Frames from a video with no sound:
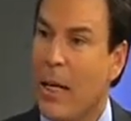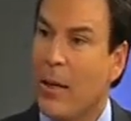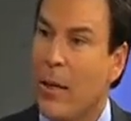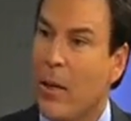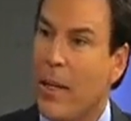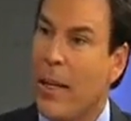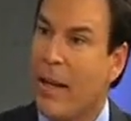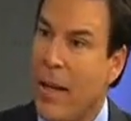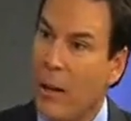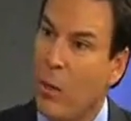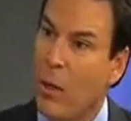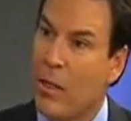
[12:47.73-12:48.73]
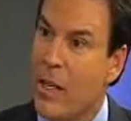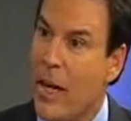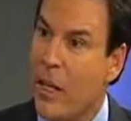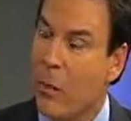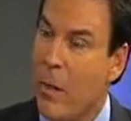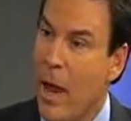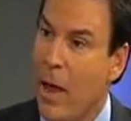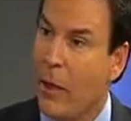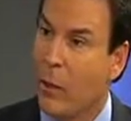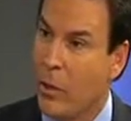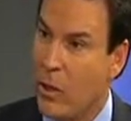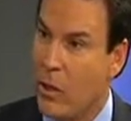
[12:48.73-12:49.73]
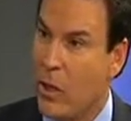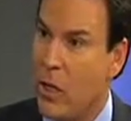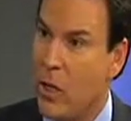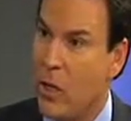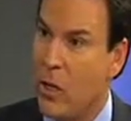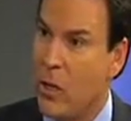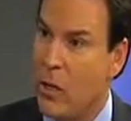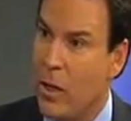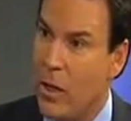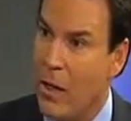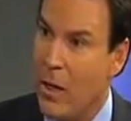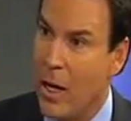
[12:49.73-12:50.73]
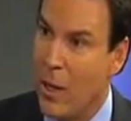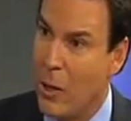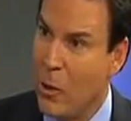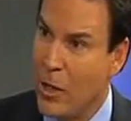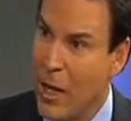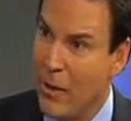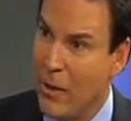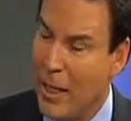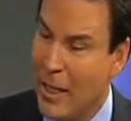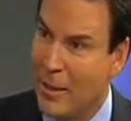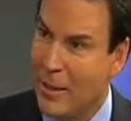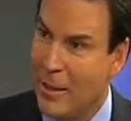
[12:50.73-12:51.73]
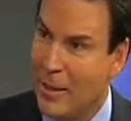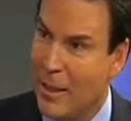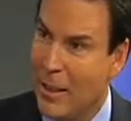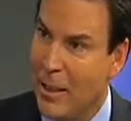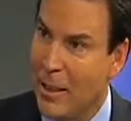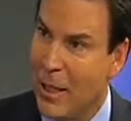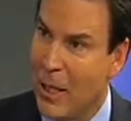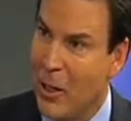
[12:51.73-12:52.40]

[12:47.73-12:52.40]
out there that they've had one side of their mouth with the stitches and those kind of things. Right. When I okay.